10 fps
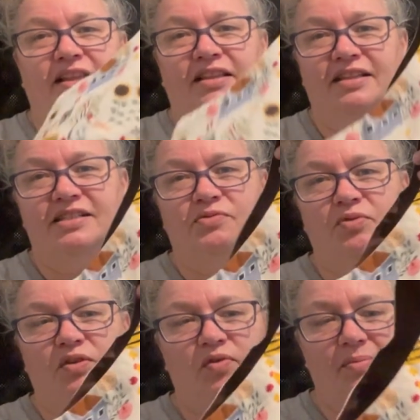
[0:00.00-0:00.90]
this
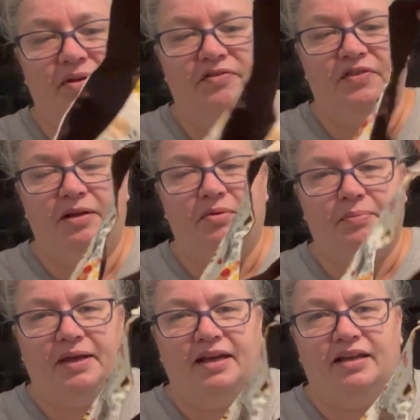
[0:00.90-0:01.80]
Wool and Women fiber
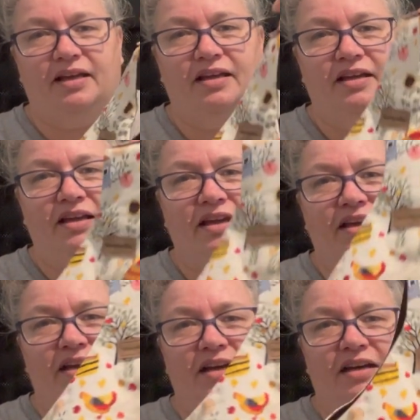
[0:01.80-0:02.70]
bag
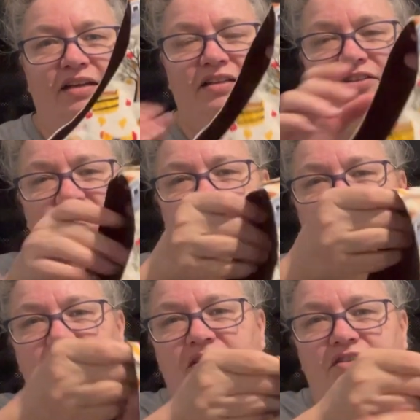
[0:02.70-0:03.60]
that you
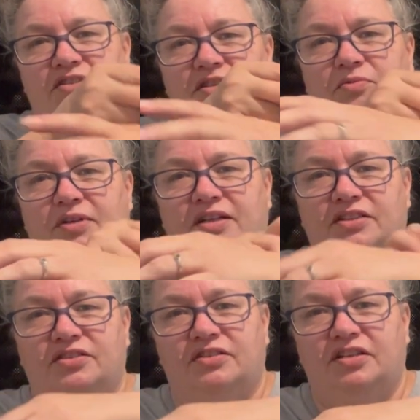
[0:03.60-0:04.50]
can wear on
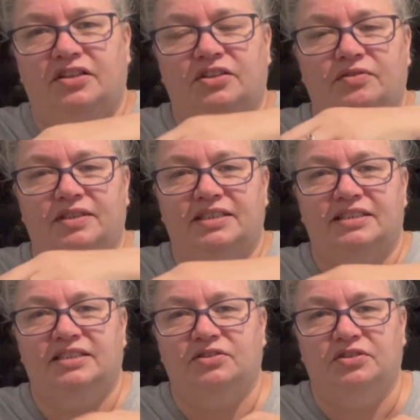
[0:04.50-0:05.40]
your
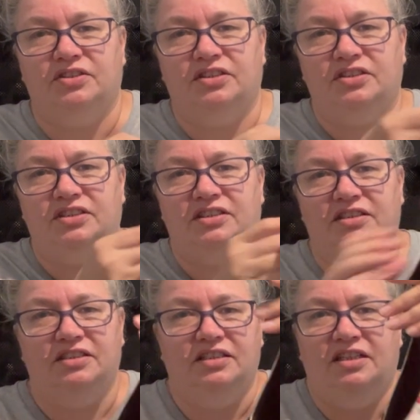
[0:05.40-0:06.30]
wrist, or you can
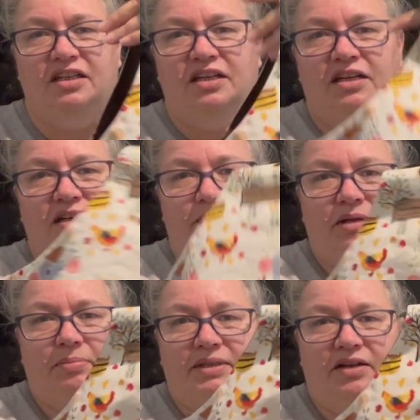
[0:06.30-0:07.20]
just
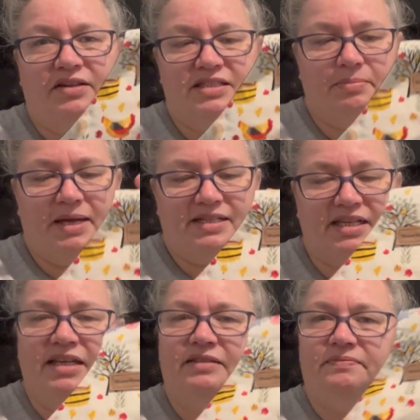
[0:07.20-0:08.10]
plop it down as a
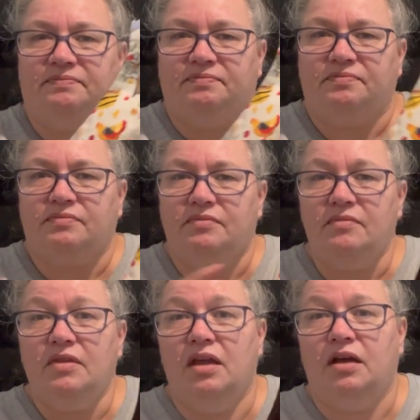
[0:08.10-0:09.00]
basket.
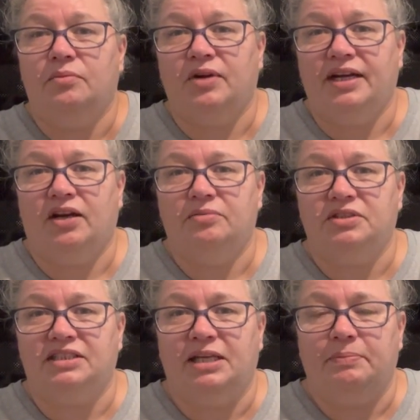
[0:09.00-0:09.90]
Right now I'm
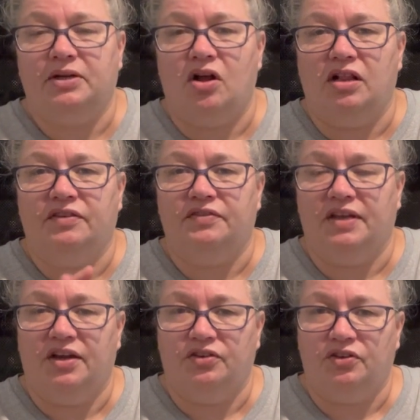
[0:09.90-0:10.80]
just keeping all of
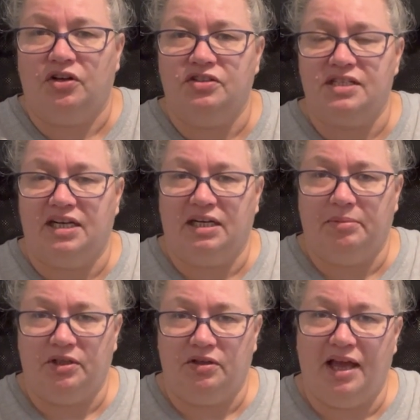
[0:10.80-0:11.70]
the other yarns that I'm going
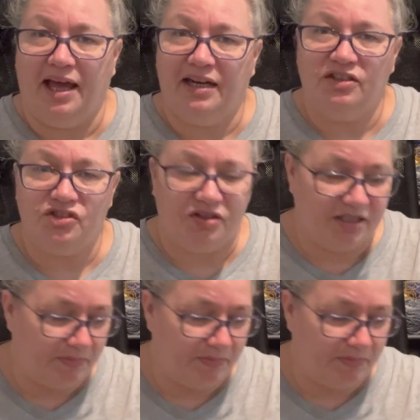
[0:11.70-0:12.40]
to be adding to this